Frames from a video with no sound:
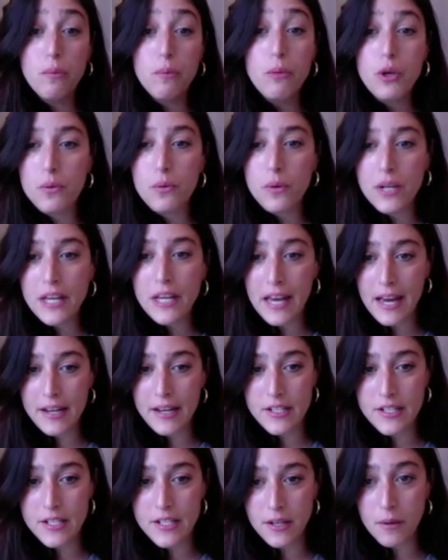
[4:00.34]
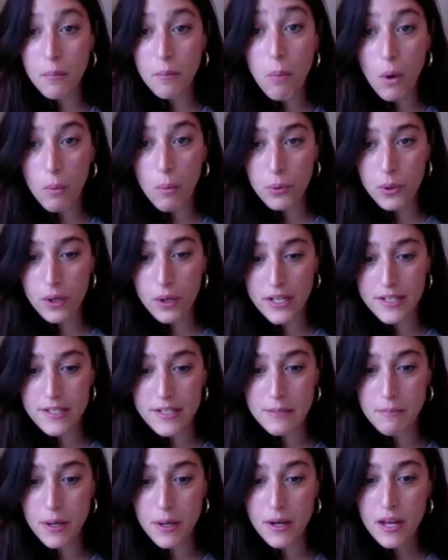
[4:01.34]
communicate
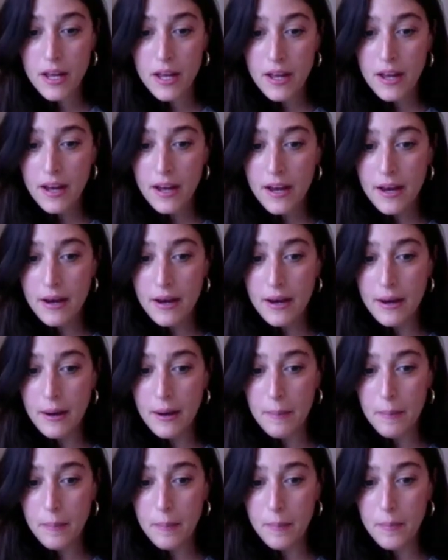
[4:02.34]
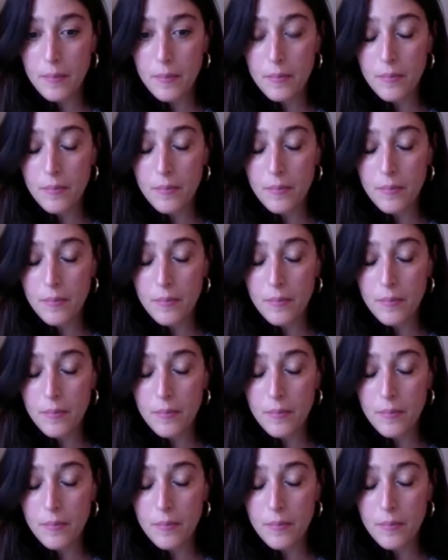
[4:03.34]
populism um,